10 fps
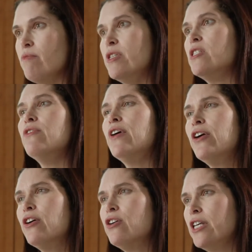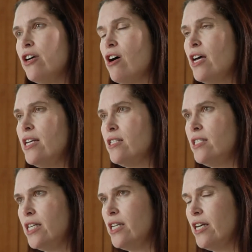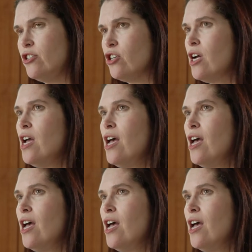And so very early on as a teenager,